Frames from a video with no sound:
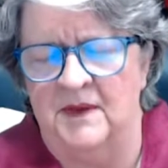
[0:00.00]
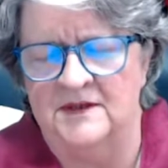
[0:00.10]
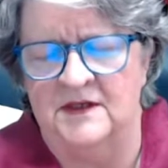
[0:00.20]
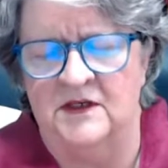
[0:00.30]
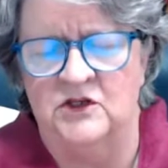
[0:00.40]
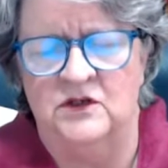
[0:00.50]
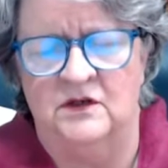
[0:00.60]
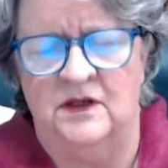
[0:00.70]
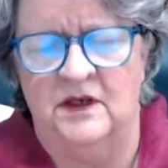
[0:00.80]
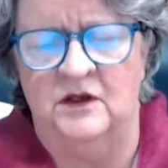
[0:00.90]
the message
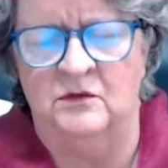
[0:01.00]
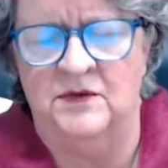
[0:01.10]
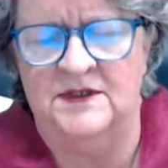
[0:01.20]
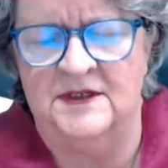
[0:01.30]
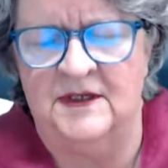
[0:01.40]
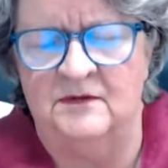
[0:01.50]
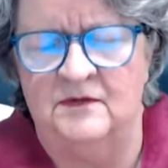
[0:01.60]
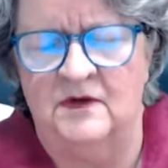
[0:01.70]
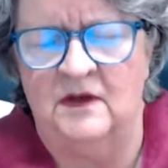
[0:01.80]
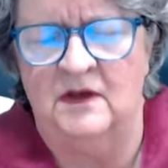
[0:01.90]
that you receive